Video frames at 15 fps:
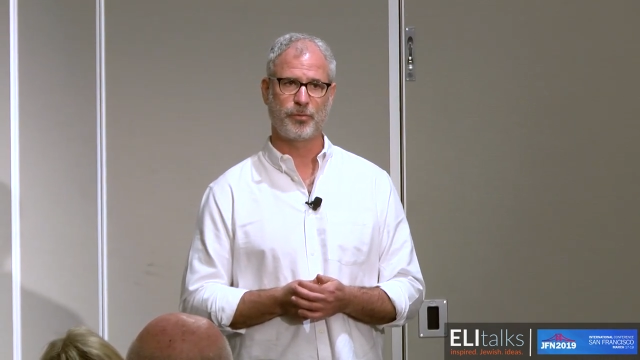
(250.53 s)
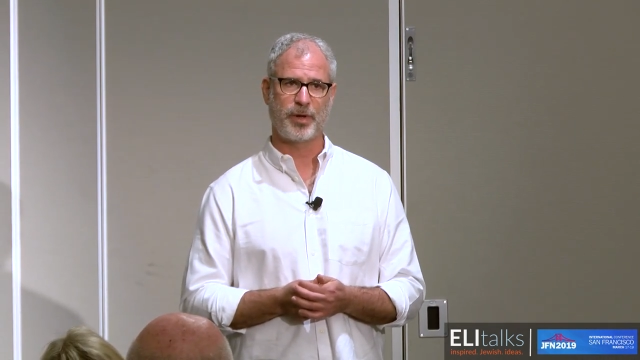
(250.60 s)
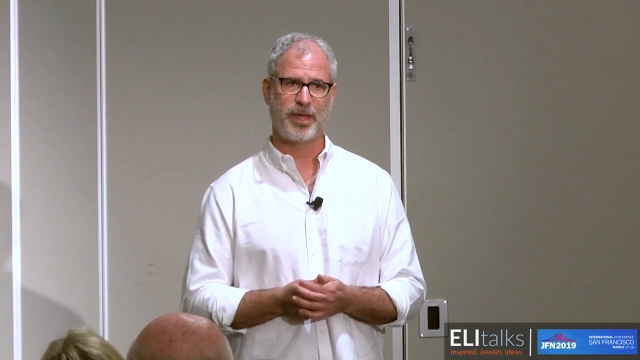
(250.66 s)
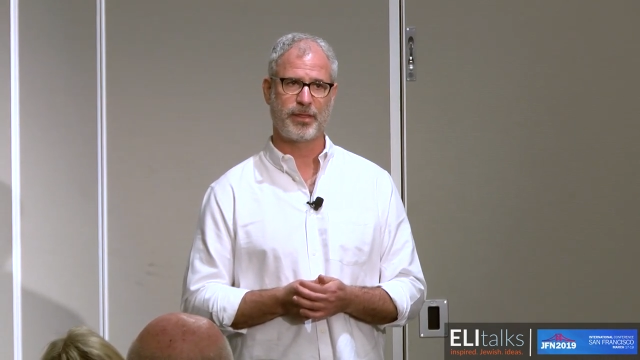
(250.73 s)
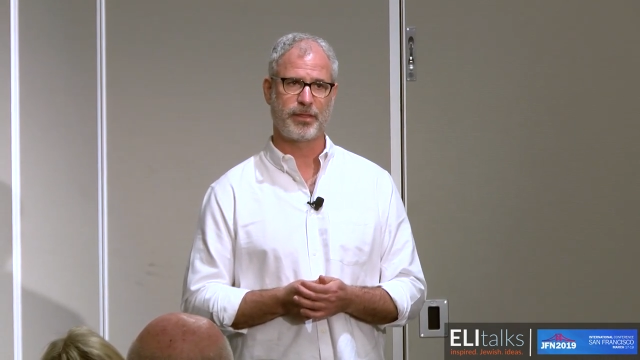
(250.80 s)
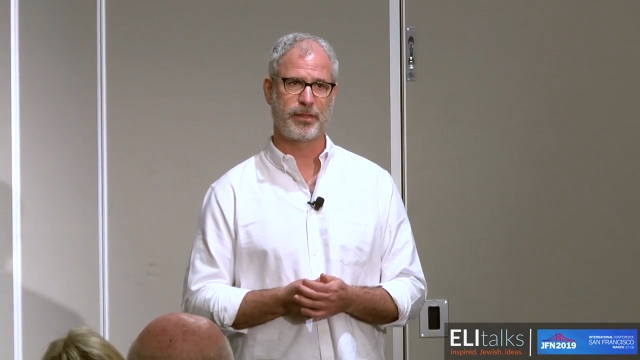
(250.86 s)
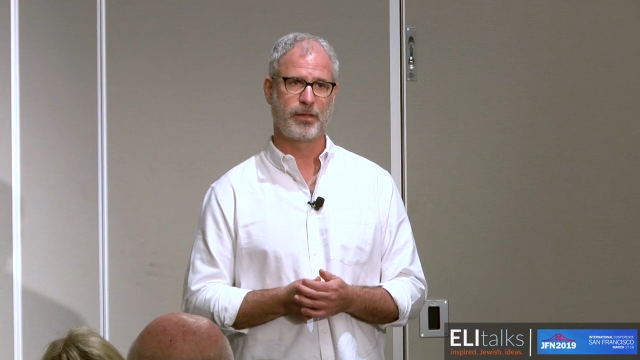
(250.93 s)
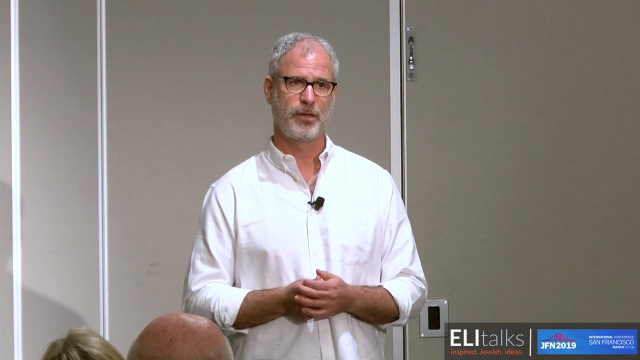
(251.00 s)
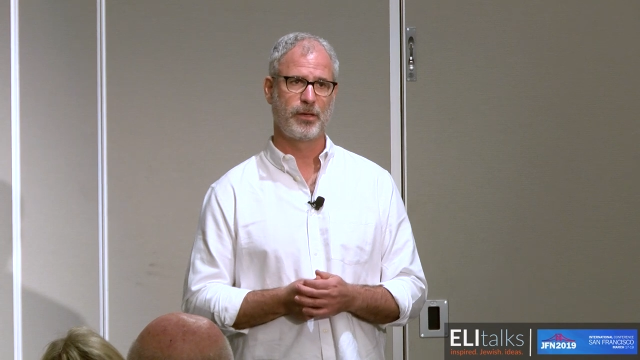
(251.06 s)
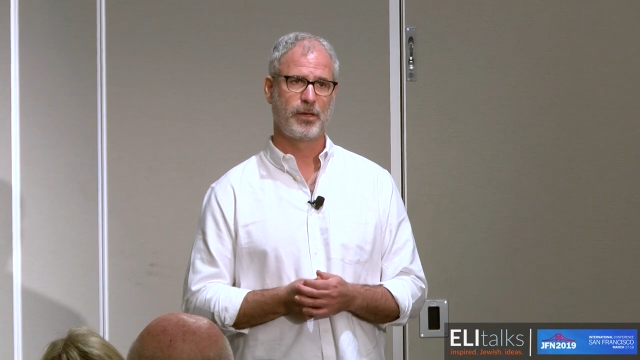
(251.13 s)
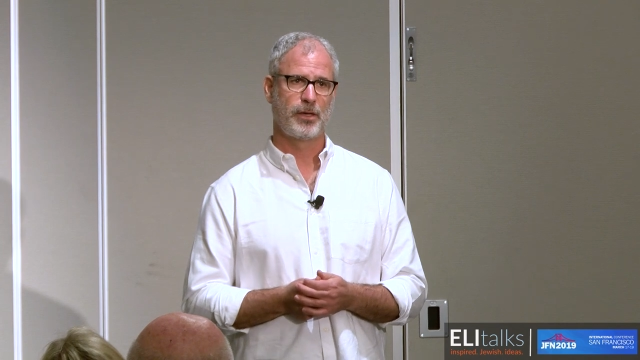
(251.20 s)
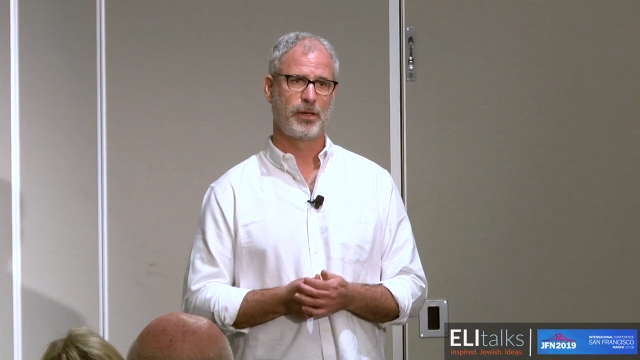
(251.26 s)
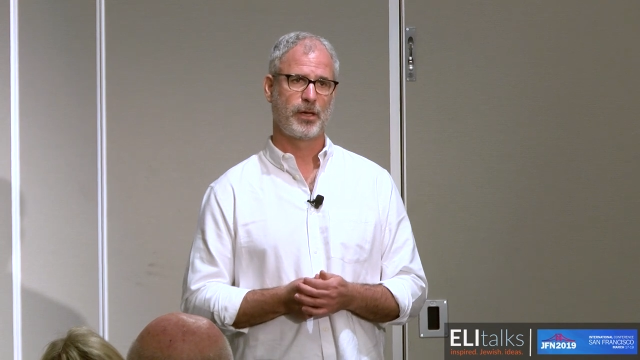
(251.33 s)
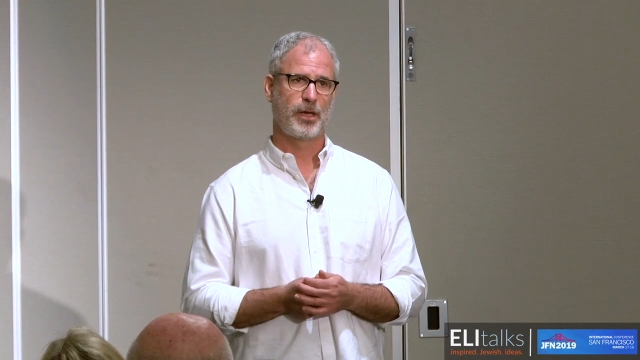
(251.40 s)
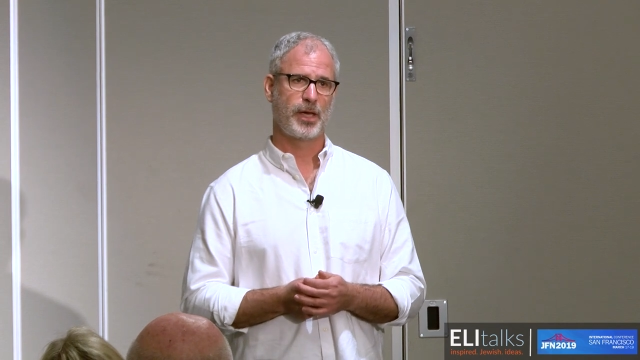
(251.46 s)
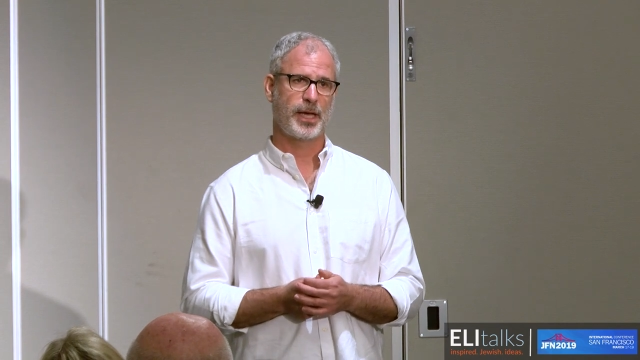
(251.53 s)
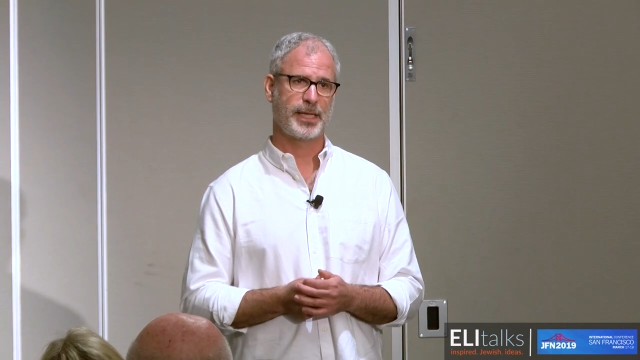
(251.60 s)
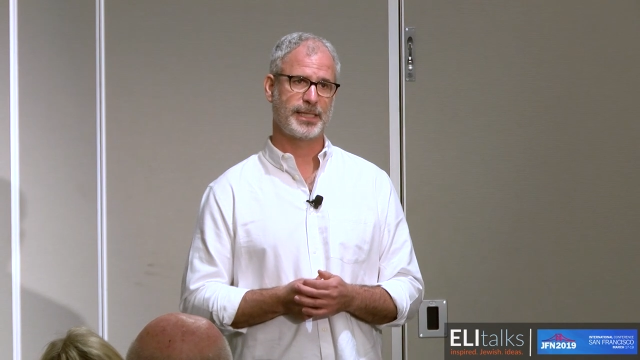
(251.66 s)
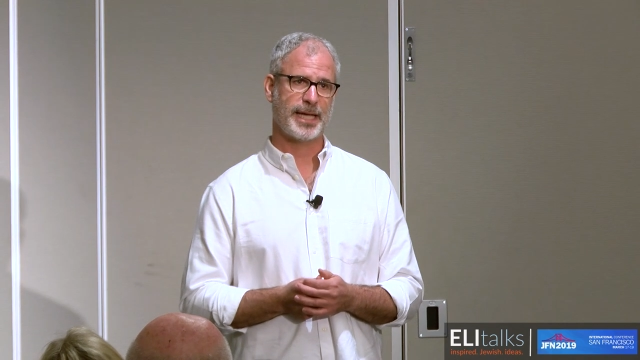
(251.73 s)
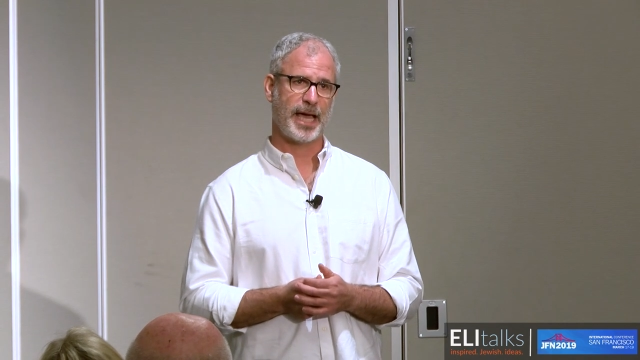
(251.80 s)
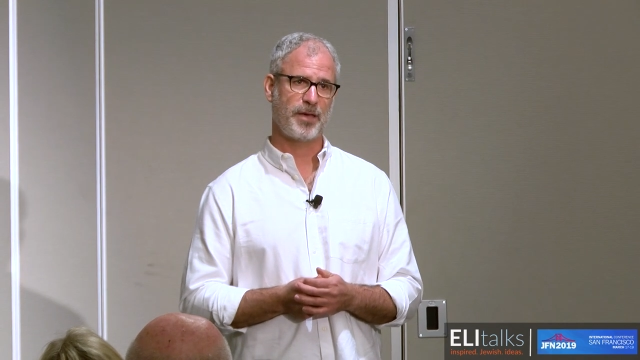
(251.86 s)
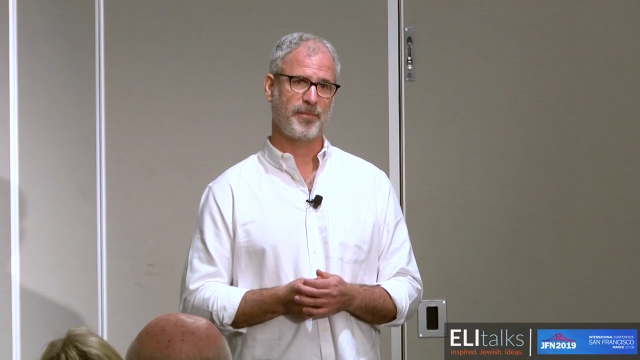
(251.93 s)
with uh,
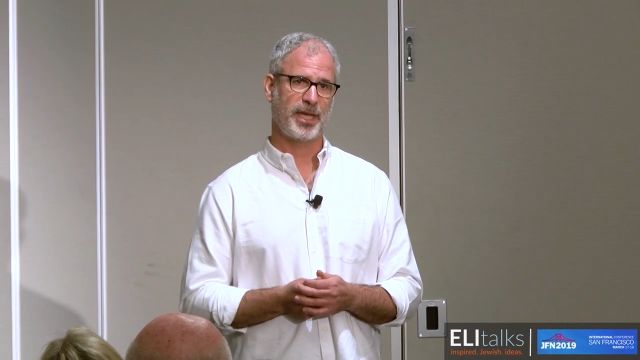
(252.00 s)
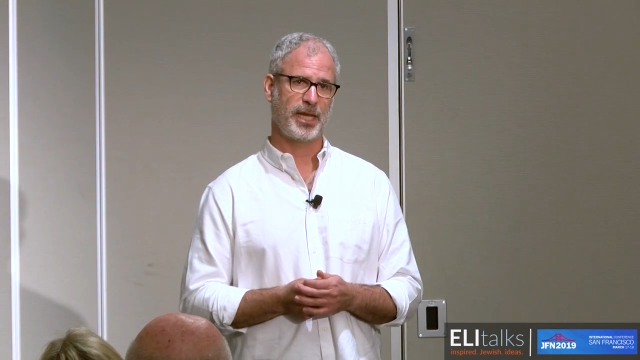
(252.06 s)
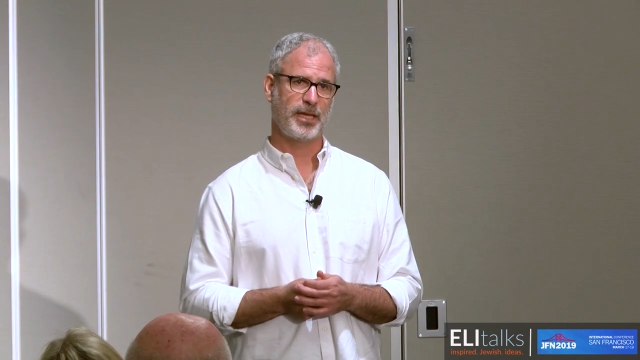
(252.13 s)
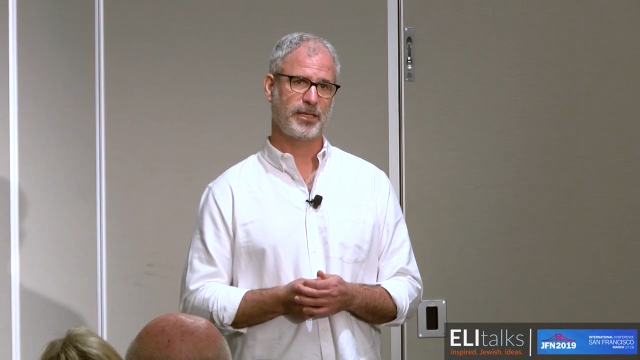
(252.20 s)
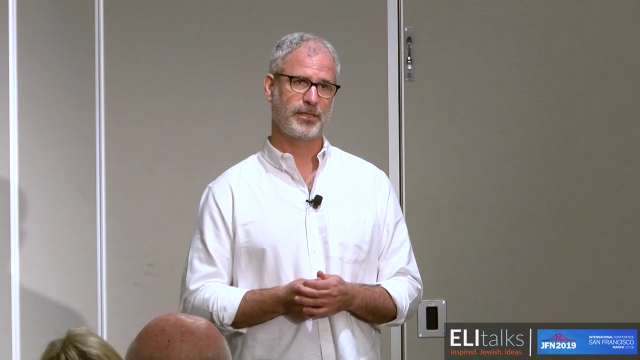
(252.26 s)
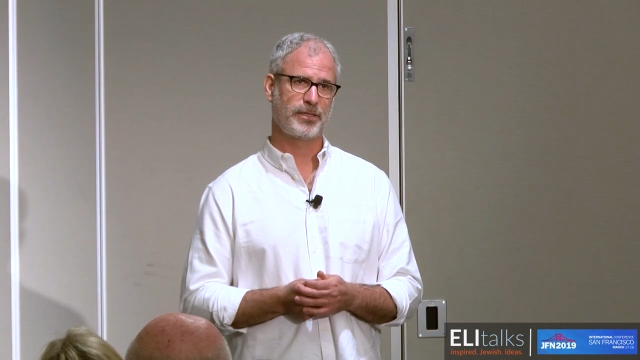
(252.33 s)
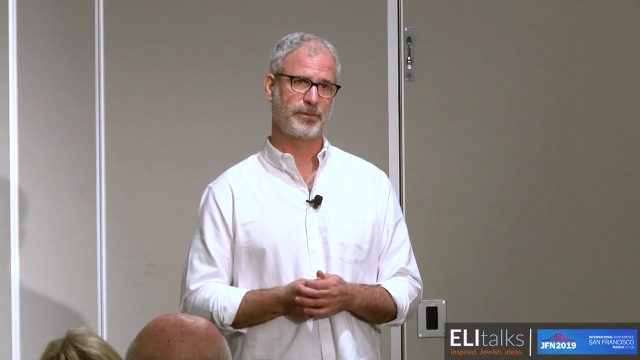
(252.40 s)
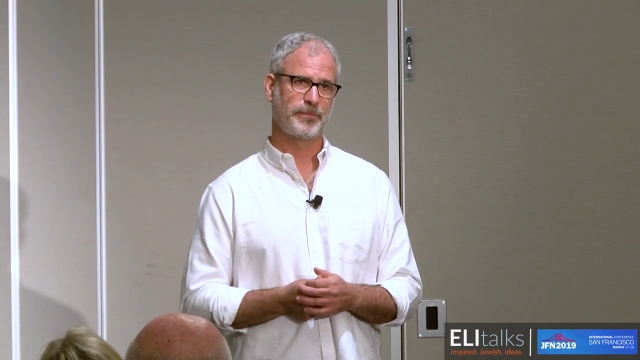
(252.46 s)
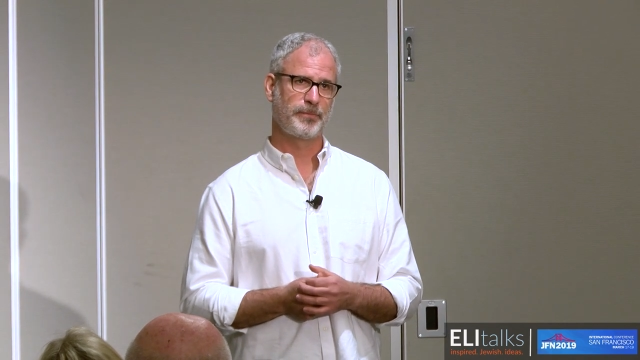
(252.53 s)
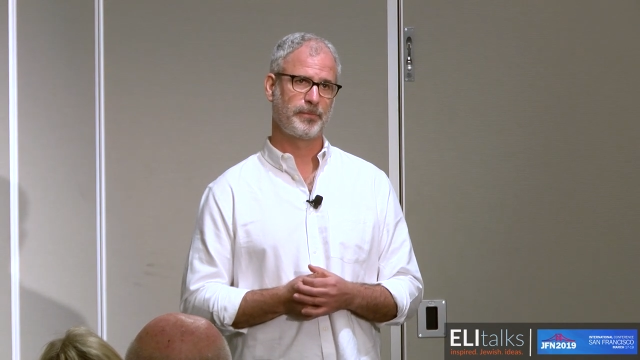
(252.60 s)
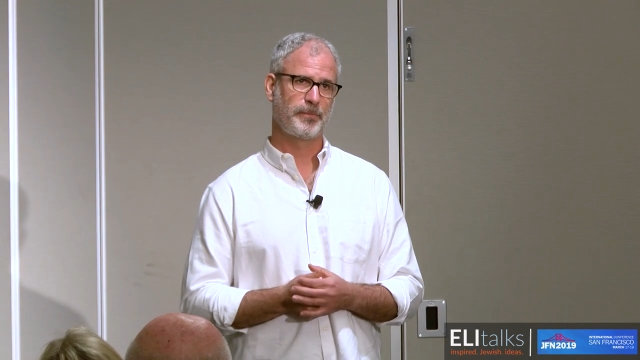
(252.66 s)
diabetes.